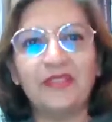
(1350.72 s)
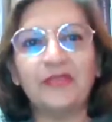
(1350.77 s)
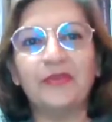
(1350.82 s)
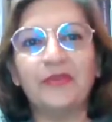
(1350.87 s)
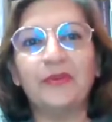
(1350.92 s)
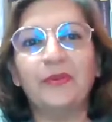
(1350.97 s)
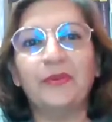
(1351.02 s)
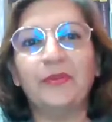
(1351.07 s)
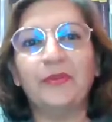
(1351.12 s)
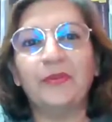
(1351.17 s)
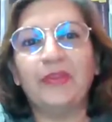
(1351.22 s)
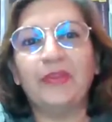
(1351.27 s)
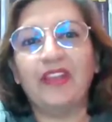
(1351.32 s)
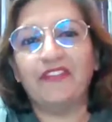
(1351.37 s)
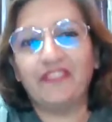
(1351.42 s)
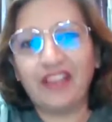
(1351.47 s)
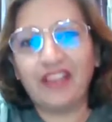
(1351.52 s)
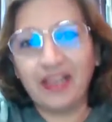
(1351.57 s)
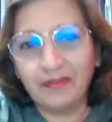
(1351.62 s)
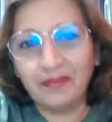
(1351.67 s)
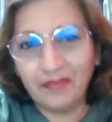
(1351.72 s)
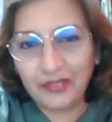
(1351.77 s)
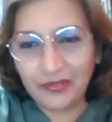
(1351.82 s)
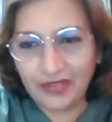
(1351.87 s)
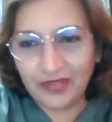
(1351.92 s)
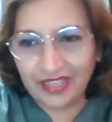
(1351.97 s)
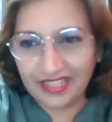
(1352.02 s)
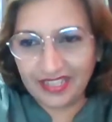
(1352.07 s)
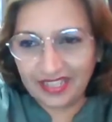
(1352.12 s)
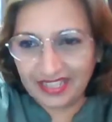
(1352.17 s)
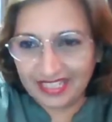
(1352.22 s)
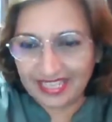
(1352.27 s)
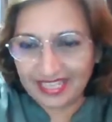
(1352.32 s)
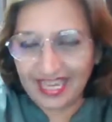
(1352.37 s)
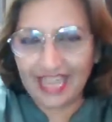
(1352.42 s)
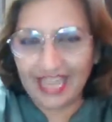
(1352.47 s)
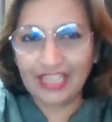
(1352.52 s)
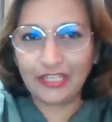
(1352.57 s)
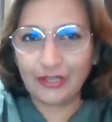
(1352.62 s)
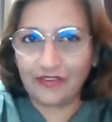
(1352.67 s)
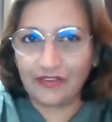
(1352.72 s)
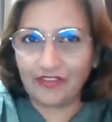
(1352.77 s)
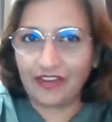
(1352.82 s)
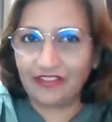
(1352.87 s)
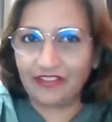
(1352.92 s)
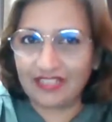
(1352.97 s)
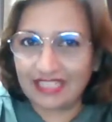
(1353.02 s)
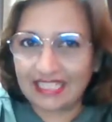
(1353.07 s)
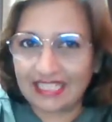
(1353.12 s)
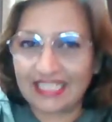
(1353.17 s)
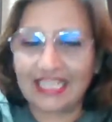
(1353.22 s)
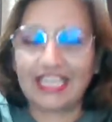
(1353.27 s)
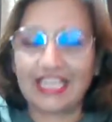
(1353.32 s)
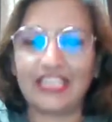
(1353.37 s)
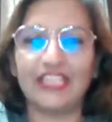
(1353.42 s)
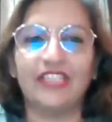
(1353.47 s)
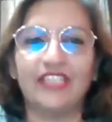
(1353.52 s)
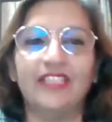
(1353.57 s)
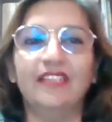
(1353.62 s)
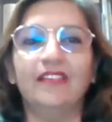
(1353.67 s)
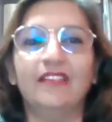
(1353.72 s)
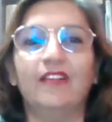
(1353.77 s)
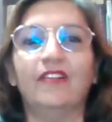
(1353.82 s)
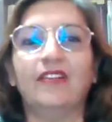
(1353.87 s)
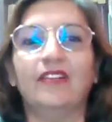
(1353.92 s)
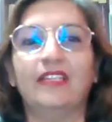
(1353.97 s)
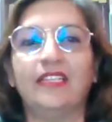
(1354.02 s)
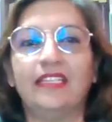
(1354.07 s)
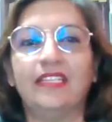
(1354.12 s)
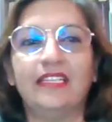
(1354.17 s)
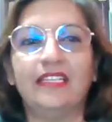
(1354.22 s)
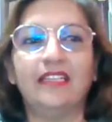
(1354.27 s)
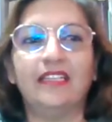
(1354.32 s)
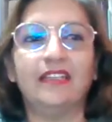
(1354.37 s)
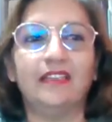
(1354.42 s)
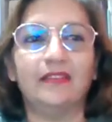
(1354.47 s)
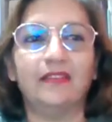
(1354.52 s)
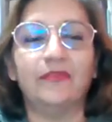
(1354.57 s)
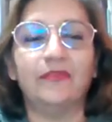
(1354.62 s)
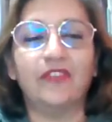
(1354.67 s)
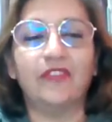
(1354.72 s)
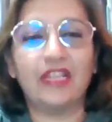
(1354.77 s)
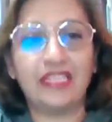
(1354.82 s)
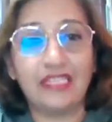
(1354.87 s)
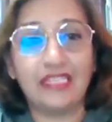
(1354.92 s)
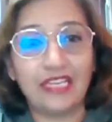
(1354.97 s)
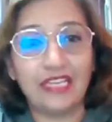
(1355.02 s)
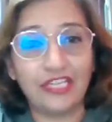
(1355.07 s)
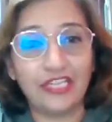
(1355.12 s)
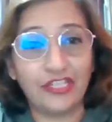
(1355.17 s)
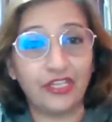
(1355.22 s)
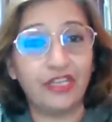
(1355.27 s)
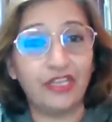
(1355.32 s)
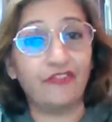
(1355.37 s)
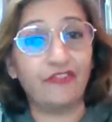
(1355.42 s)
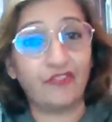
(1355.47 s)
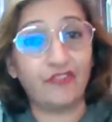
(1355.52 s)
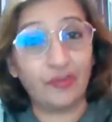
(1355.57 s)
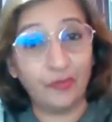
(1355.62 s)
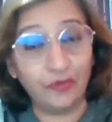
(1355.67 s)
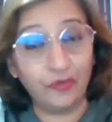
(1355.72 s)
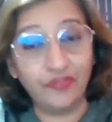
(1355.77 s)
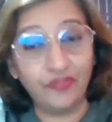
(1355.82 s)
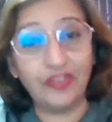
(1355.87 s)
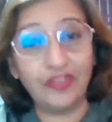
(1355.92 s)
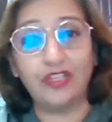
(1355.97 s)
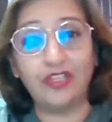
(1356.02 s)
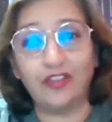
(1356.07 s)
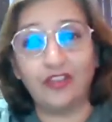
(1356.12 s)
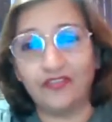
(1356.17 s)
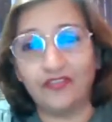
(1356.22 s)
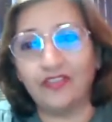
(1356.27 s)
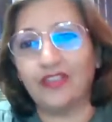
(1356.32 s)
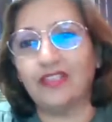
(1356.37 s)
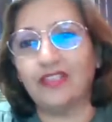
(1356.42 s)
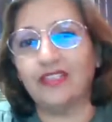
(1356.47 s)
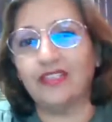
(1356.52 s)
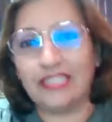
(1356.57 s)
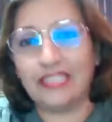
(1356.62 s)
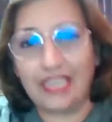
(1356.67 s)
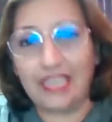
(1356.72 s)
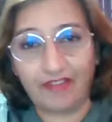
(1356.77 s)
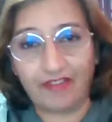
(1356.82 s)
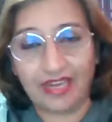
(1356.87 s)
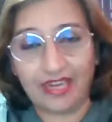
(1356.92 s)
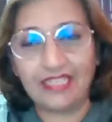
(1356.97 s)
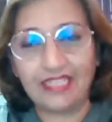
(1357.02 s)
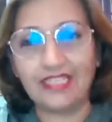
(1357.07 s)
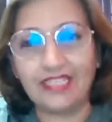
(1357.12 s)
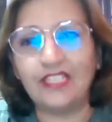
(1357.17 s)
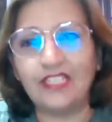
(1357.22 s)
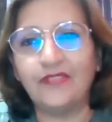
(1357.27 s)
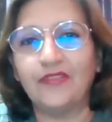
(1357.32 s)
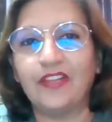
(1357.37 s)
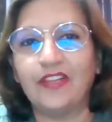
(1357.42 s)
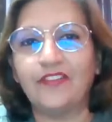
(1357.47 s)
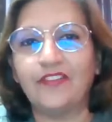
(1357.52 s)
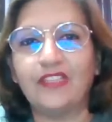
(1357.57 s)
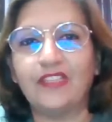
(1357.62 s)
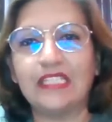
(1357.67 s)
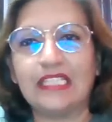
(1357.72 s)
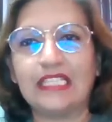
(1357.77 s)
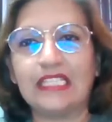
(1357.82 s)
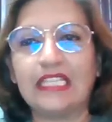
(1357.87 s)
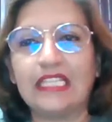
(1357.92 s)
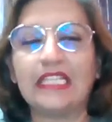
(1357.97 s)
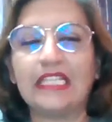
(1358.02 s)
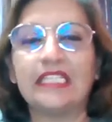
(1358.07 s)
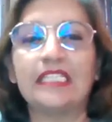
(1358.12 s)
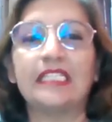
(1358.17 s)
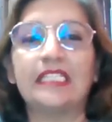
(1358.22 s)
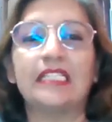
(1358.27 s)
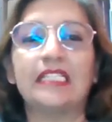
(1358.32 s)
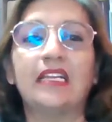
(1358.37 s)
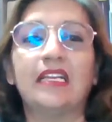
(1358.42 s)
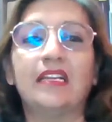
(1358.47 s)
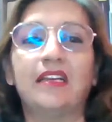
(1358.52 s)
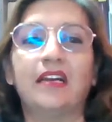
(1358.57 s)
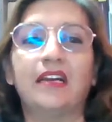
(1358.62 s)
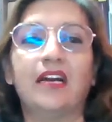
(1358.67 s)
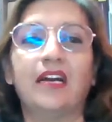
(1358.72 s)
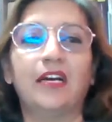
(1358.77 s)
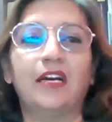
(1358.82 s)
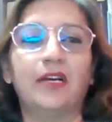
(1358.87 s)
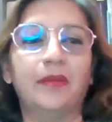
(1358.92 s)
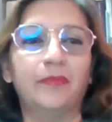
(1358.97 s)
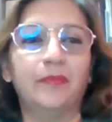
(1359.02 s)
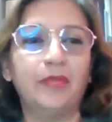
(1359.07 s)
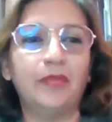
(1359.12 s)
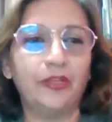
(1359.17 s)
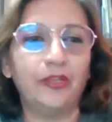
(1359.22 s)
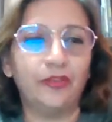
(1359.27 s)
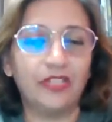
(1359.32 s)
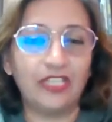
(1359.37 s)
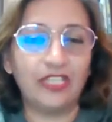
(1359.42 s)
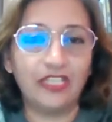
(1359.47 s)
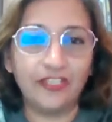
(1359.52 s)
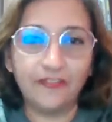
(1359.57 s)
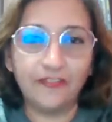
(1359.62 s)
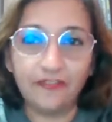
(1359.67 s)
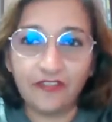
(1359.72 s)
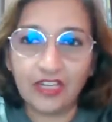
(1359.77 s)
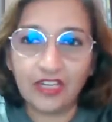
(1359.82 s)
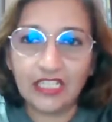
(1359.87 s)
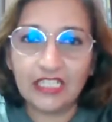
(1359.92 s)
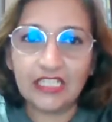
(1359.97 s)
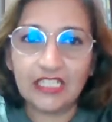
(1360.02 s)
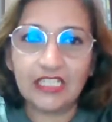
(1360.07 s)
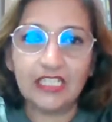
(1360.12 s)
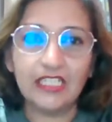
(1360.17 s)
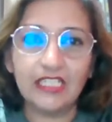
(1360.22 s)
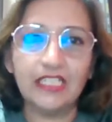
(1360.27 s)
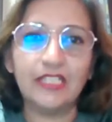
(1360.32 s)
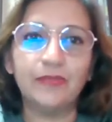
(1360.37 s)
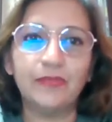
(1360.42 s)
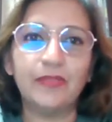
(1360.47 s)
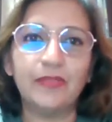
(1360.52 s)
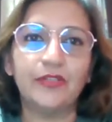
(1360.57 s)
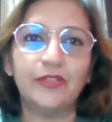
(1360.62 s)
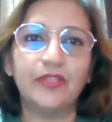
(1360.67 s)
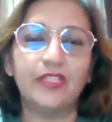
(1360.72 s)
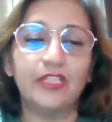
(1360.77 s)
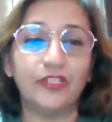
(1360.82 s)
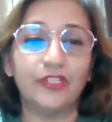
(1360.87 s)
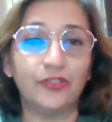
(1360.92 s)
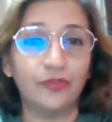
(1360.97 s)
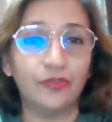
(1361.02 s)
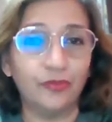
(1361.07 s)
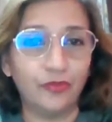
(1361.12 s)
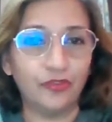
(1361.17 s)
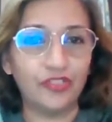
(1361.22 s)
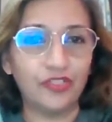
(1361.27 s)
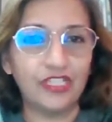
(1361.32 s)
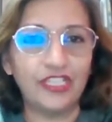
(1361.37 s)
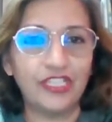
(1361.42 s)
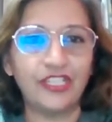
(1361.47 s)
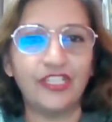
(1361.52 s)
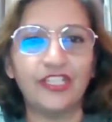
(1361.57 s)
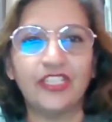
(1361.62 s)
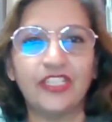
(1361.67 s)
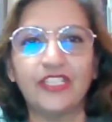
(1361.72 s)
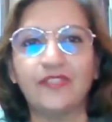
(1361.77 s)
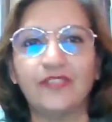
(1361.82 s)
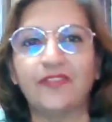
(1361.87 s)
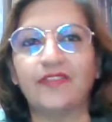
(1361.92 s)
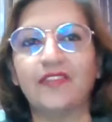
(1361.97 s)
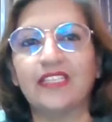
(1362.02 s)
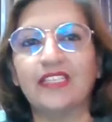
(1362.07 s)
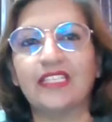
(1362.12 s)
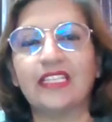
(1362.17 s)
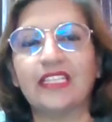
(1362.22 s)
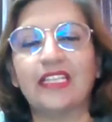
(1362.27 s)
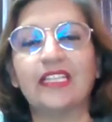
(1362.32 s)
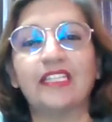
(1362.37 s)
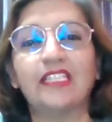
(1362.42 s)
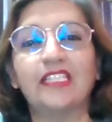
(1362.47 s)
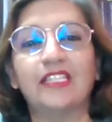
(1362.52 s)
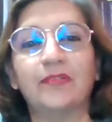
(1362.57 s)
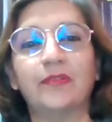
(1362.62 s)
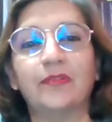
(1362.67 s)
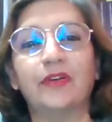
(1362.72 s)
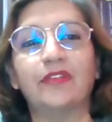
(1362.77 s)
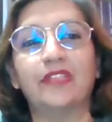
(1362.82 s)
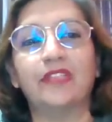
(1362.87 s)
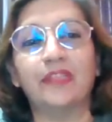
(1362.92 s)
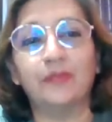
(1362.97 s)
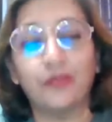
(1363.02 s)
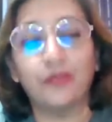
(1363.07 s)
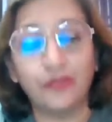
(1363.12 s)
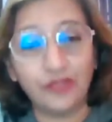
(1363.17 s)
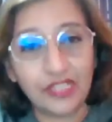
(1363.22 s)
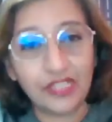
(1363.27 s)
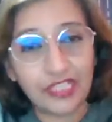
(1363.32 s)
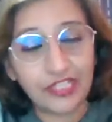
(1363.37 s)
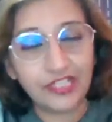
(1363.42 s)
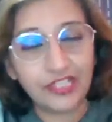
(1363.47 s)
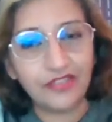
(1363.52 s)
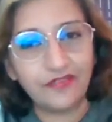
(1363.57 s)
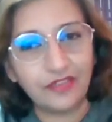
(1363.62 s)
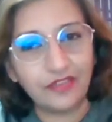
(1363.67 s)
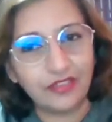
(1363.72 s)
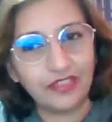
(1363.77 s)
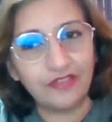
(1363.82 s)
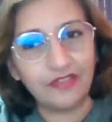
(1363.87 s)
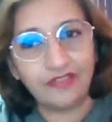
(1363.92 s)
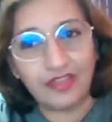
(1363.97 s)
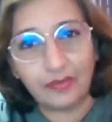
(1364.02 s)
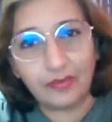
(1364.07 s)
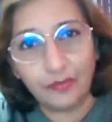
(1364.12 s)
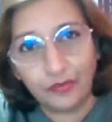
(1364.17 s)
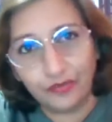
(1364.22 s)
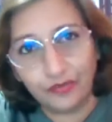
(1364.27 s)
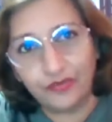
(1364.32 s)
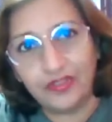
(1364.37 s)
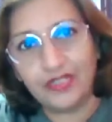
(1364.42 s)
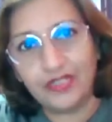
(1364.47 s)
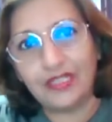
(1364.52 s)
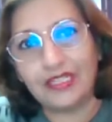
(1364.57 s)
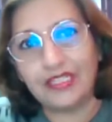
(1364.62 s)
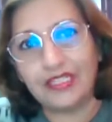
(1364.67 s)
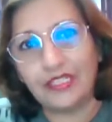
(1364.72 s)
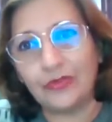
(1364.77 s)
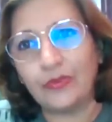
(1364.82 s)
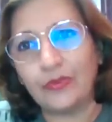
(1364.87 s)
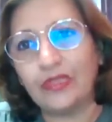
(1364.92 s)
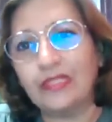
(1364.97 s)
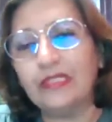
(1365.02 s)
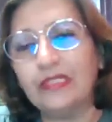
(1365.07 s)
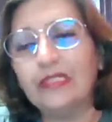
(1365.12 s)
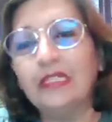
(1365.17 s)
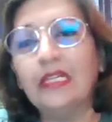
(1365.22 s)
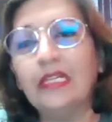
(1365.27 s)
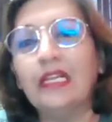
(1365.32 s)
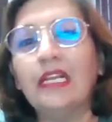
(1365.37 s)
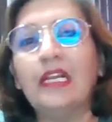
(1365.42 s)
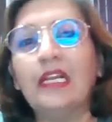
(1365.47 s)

so we have come to the end of our discussion on the resignation and removal of directors. We have discussed, the differences between the two procedures. We've discussed about the procedure for the removal as well,